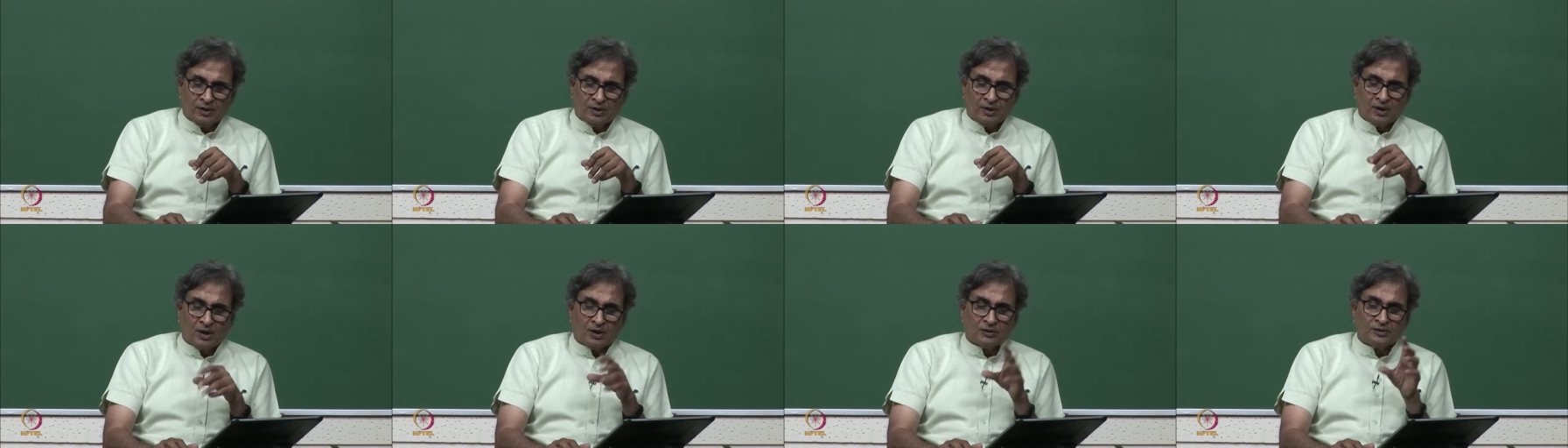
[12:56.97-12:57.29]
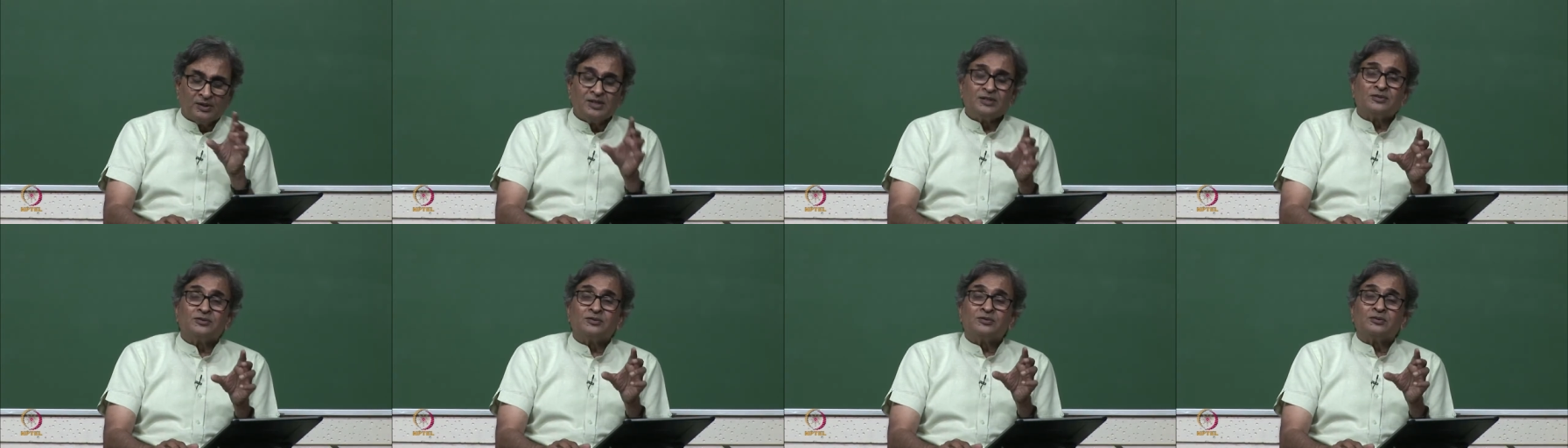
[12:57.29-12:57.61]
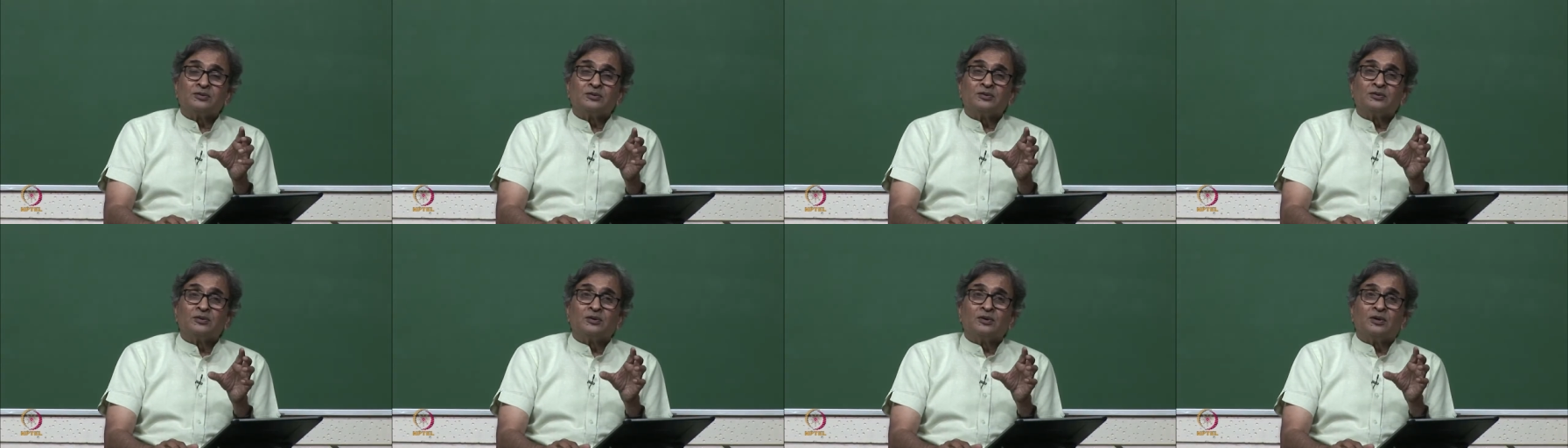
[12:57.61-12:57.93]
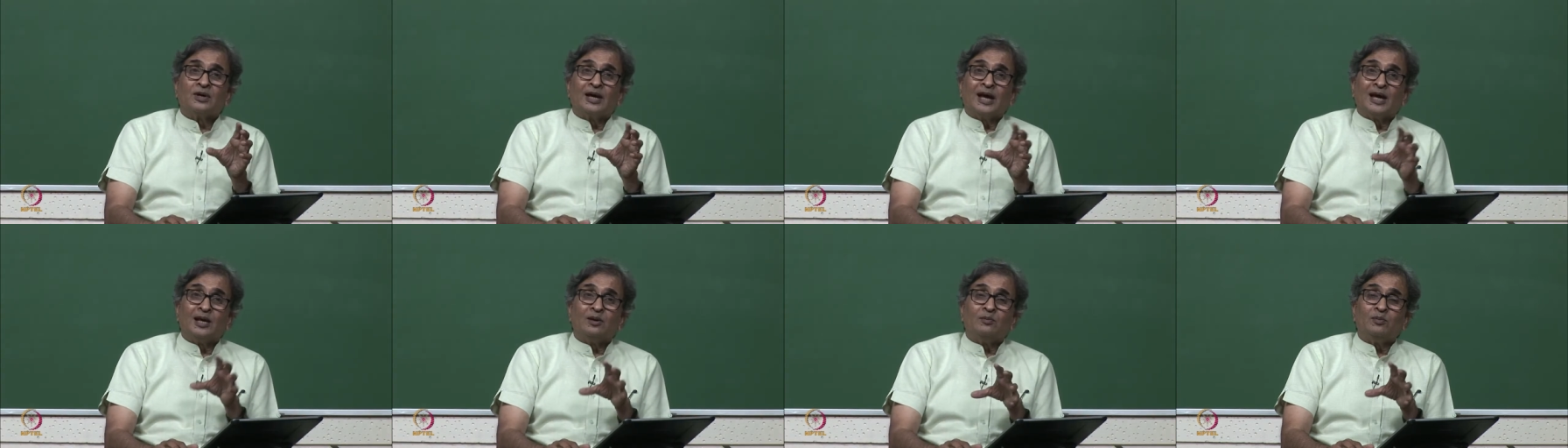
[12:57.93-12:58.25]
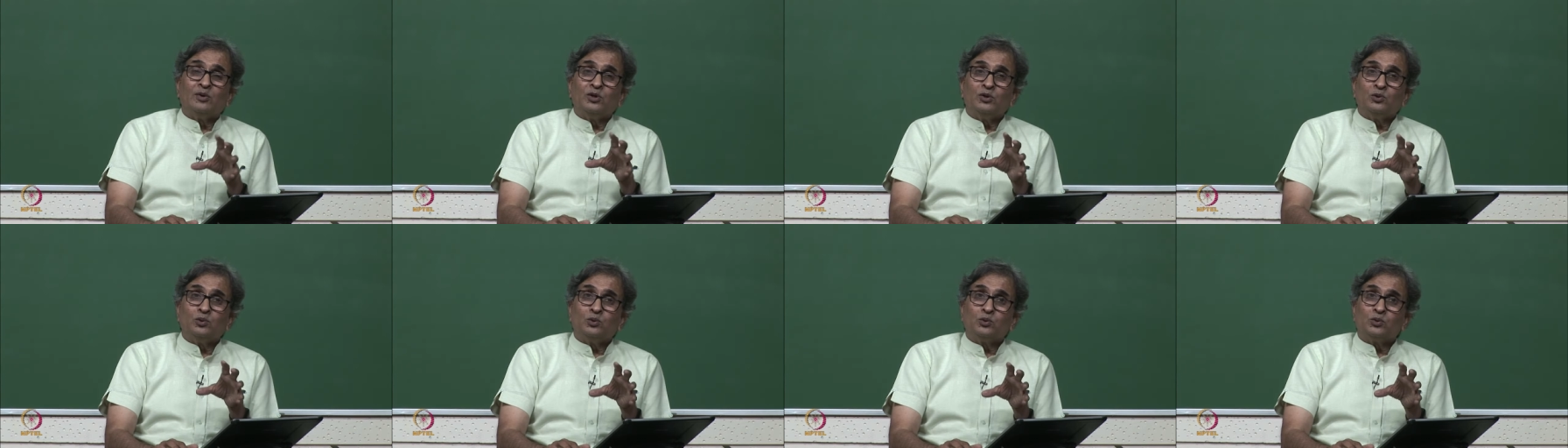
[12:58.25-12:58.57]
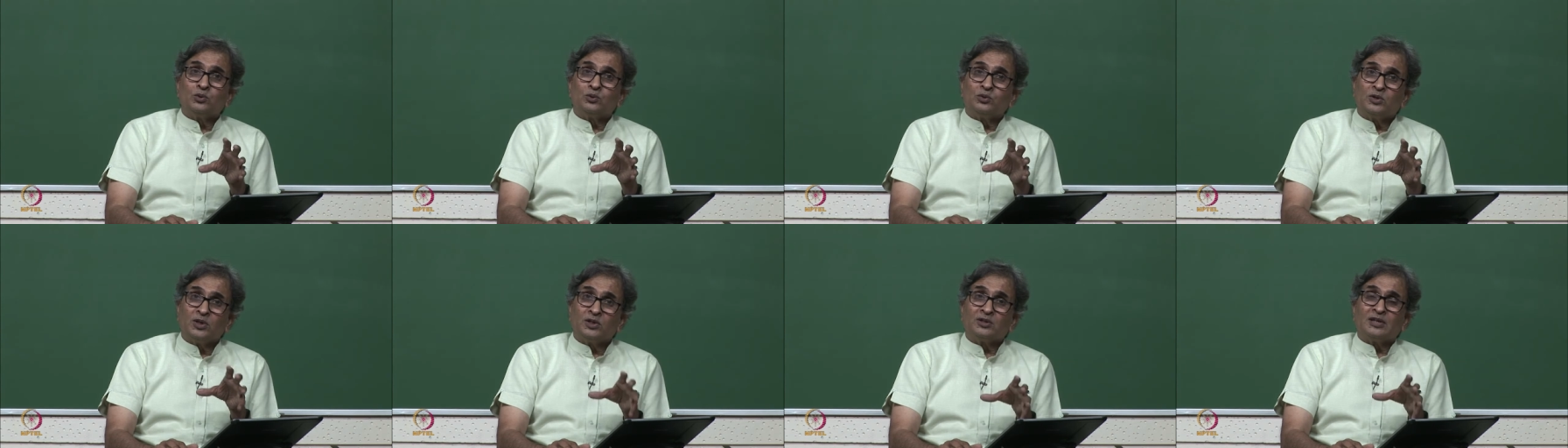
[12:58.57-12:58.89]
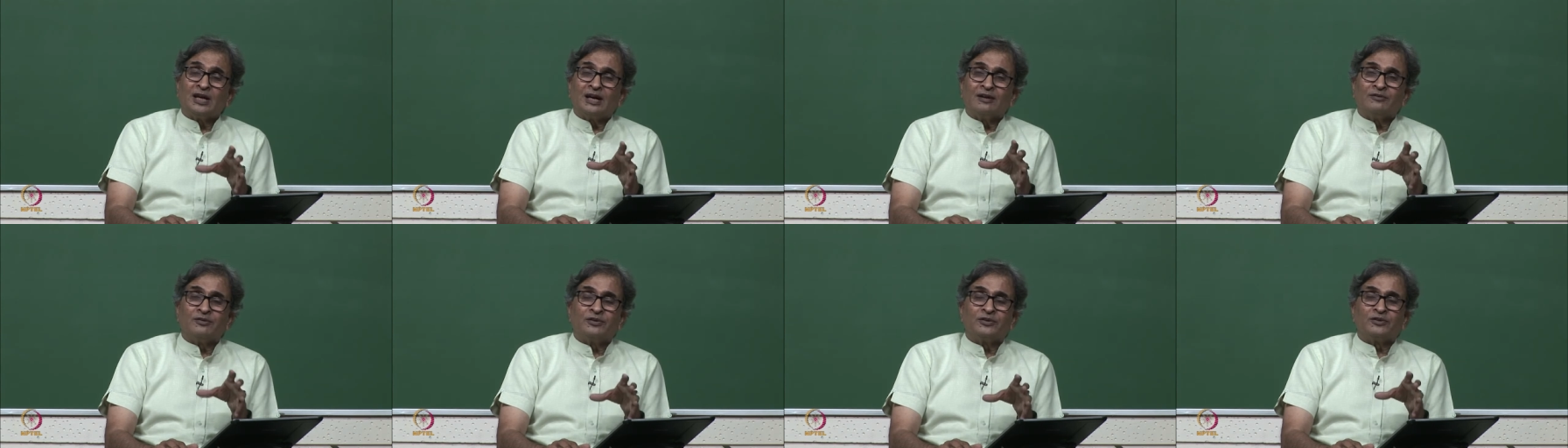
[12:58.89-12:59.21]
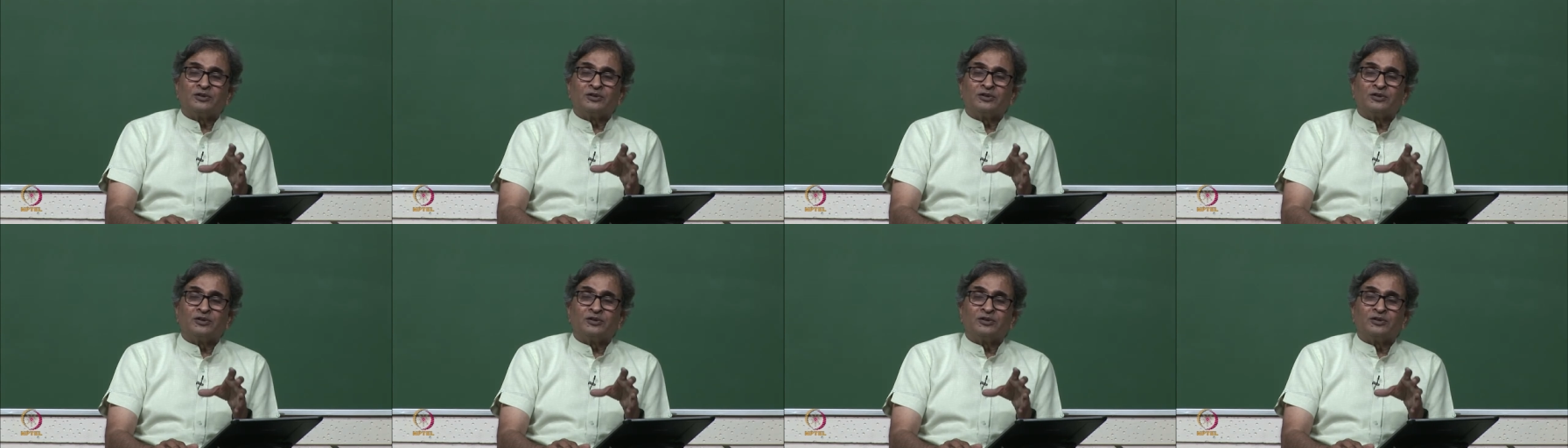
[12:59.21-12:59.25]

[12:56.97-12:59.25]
Now, this can be used this kind of